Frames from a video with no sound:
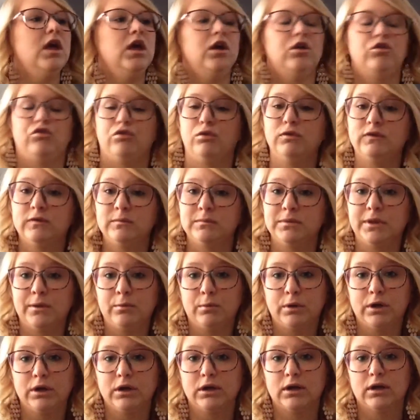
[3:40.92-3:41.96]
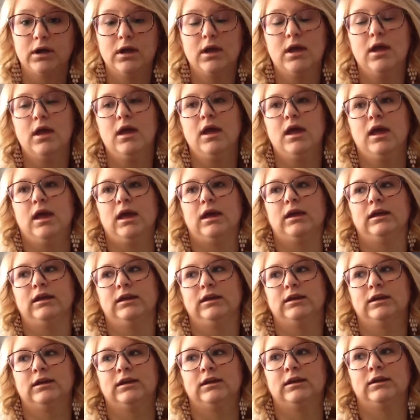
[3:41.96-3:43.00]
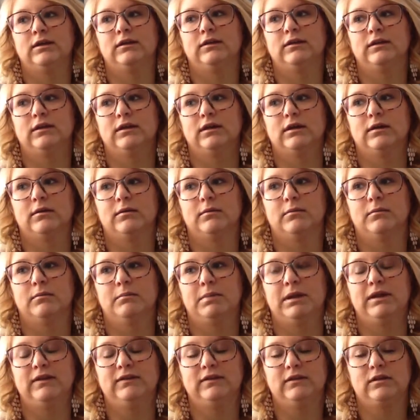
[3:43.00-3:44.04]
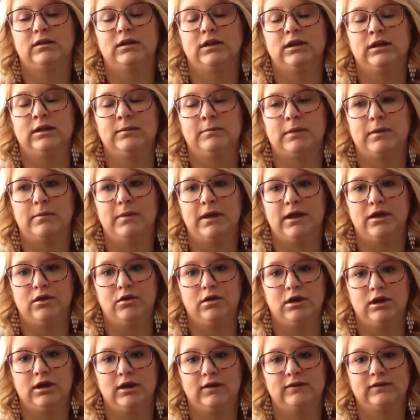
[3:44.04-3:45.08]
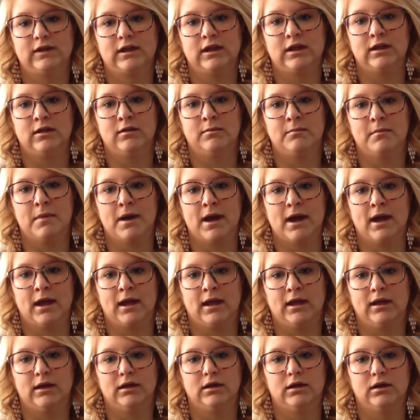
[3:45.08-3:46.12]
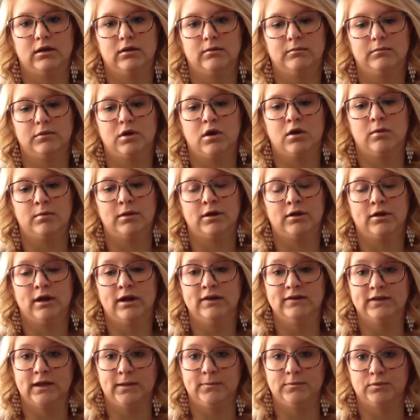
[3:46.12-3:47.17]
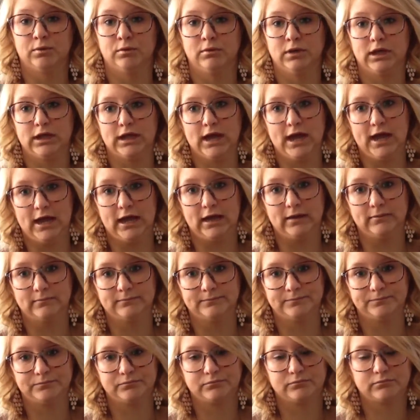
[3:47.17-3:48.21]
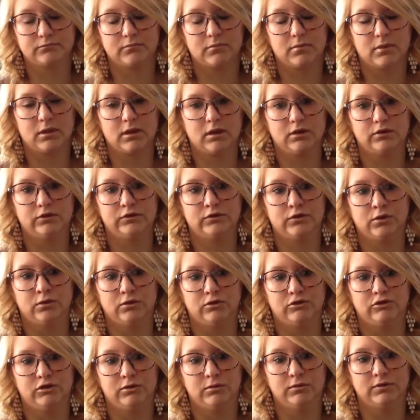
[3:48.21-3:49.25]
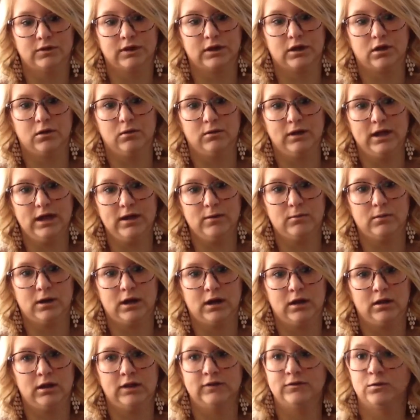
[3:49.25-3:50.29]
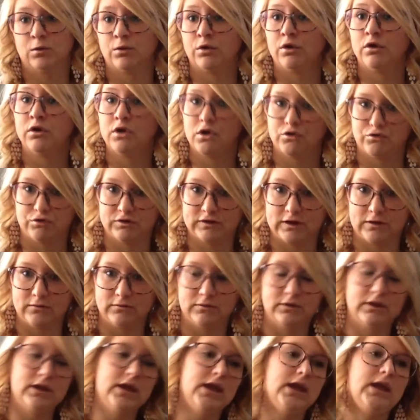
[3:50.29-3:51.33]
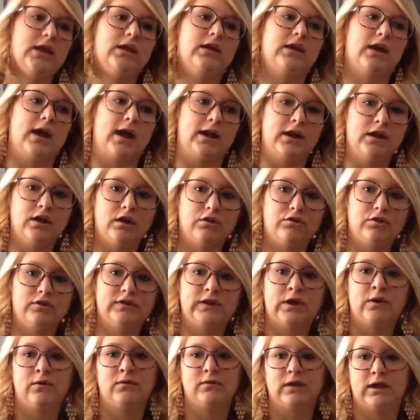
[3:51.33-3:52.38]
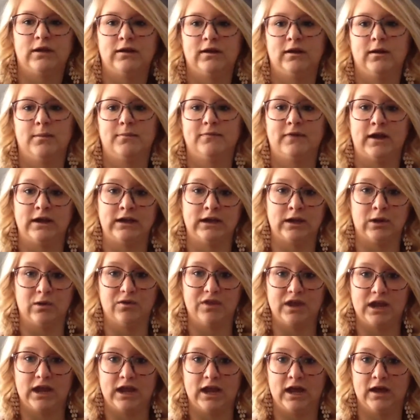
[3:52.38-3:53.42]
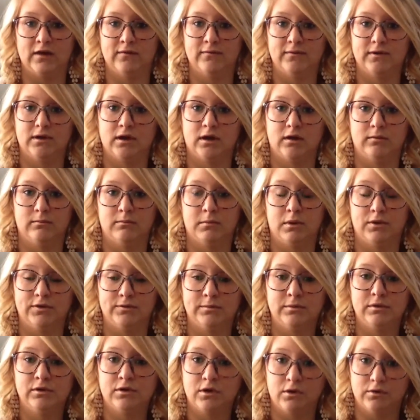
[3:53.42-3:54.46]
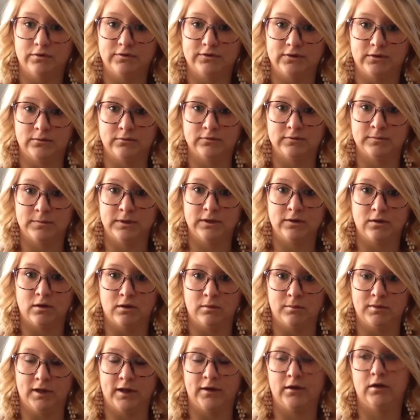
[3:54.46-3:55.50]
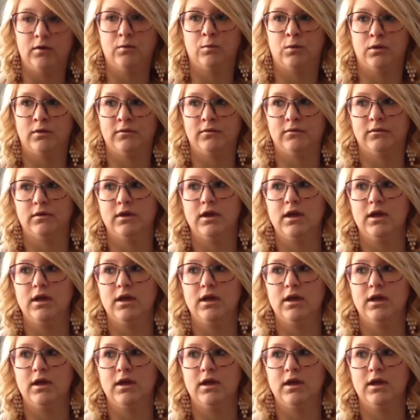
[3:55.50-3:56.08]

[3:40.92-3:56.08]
Drew some blood work, and basically my pancreas and my gallbladder enzymes were really high. So she was like, okay, well, let's order an ultrasound. Got an ultrasound, ended up finding out that I have multiple gallstones in my gallbladder, one